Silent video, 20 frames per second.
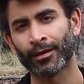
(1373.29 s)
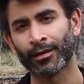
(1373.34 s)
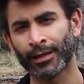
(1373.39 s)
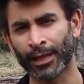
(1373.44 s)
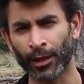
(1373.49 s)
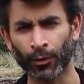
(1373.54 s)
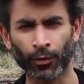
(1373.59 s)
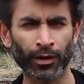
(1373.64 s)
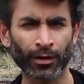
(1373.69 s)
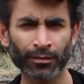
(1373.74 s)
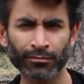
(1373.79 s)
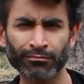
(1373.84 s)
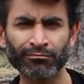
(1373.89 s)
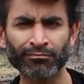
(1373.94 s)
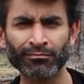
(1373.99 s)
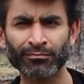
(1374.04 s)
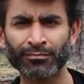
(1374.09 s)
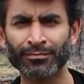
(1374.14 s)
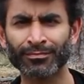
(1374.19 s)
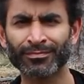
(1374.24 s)
They were,
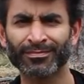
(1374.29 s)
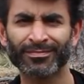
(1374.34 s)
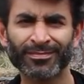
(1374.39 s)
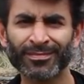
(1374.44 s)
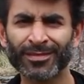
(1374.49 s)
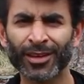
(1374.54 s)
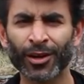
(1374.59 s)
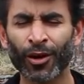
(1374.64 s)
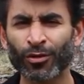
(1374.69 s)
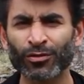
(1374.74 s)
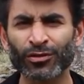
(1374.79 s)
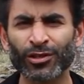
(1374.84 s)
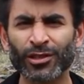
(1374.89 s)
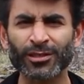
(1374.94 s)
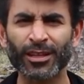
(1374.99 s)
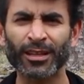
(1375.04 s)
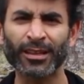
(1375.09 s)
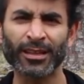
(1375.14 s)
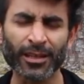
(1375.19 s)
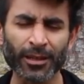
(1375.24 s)
you know,
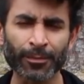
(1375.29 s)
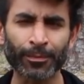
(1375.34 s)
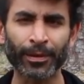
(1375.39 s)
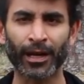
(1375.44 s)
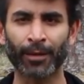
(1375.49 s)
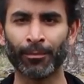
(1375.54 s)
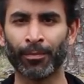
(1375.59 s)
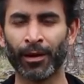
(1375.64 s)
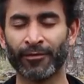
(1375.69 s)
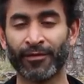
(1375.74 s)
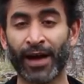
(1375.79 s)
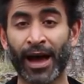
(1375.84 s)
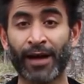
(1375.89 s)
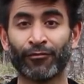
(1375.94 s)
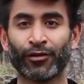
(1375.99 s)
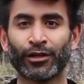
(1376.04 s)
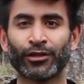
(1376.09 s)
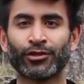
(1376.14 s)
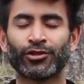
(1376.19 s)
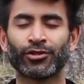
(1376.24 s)
just a little bit above
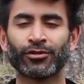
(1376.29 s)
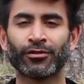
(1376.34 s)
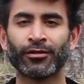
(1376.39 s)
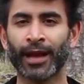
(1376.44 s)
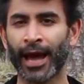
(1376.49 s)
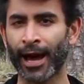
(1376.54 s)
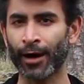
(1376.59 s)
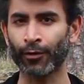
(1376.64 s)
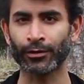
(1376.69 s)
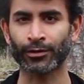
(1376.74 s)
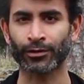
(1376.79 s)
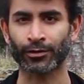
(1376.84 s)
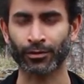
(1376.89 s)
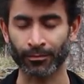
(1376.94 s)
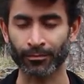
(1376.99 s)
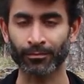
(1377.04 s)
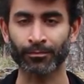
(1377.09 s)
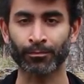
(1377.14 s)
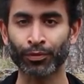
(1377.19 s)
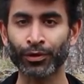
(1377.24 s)
average. Now it's
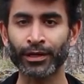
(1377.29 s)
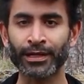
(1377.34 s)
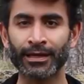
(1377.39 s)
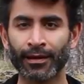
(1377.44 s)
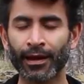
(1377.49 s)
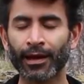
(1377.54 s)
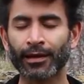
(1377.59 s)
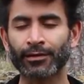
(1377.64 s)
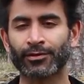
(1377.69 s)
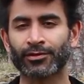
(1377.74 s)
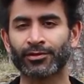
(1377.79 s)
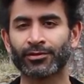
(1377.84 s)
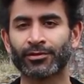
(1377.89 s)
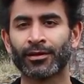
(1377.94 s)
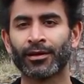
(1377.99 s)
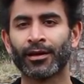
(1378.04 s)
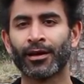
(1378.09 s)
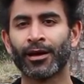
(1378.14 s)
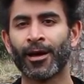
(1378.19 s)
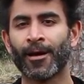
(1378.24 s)
pretty nuts.
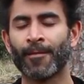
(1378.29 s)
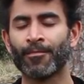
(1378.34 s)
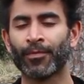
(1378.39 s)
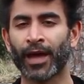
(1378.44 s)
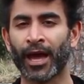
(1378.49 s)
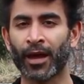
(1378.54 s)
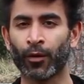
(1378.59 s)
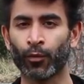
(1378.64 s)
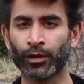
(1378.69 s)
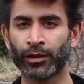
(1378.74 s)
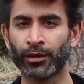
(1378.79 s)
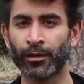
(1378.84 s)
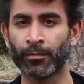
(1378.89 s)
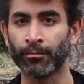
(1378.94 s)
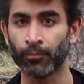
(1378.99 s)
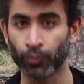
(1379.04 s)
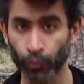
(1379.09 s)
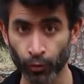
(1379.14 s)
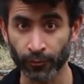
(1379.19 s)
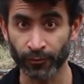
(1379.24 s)
And with the
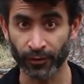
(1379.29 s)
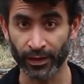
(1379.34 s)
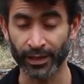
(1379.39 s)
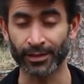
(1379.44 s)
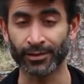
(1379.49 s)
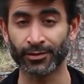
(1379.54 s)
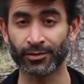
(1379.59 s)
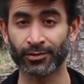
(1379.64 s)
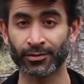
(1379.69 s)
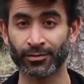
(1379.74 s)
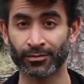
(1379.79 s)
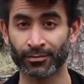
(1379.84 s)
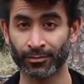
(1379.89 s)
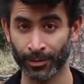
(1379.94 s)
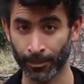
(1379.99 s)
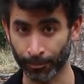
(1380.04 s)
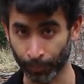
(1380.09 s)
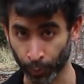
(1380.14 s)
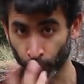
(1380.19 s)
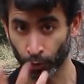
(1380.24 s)
movies,
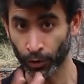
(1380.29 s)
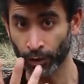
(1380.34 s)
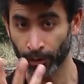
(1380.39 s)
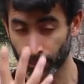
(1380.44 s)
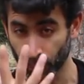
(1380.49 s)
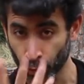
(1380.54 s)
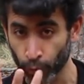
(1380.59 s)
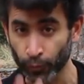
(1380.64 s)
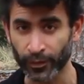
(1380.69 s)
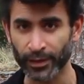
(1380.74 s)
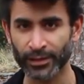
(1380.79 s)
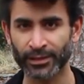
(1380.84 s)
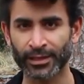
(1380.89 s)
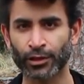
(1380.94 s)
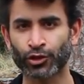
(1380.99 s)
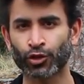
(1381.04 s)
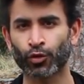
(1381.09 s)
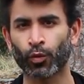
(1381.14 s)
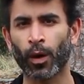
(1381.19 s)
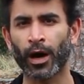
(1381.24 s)
the porn movies
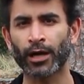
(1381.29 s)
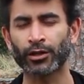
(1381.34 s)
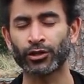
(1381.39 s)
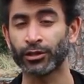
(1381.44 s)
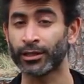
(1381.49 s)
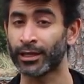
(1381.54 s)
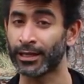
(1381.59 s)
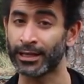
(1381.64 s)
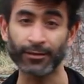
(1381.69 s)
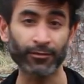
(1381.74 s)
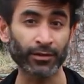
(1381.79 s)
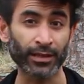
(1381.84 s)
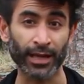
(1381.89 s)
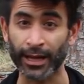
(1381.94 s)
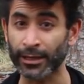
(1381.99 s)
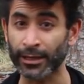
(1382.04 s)
that you're watching, and even the